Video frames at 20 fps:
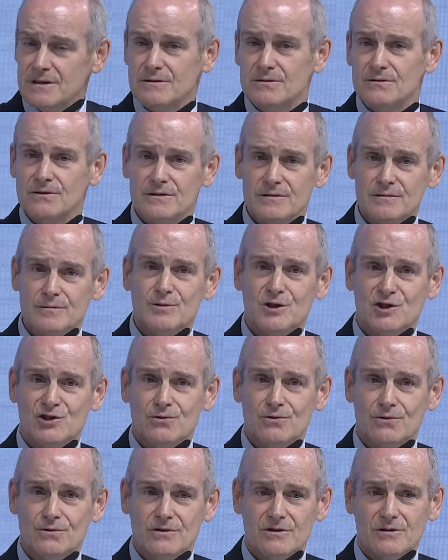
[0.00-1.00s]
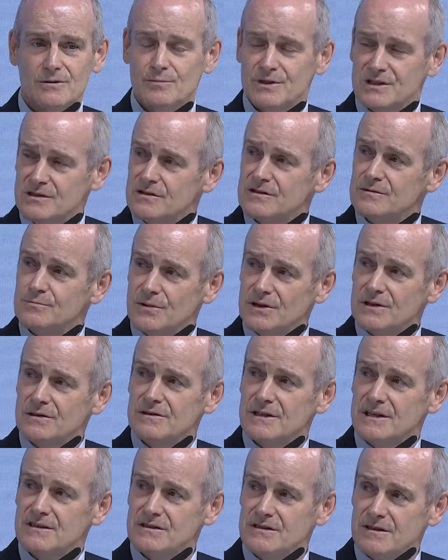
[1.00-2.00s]
in order to be sure that your business
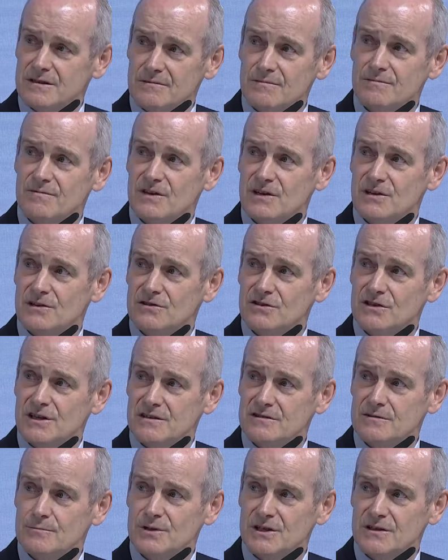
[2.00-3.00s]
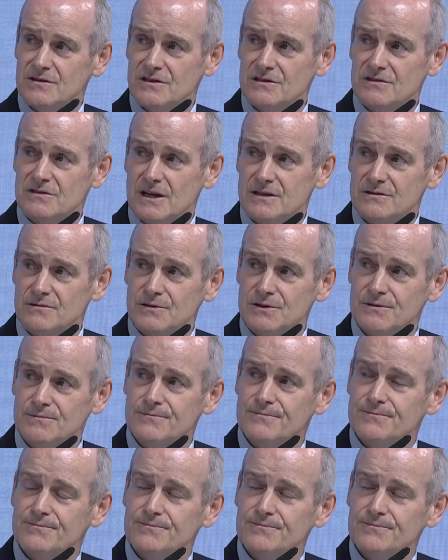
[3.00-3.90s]
model has a very good chance of being successful.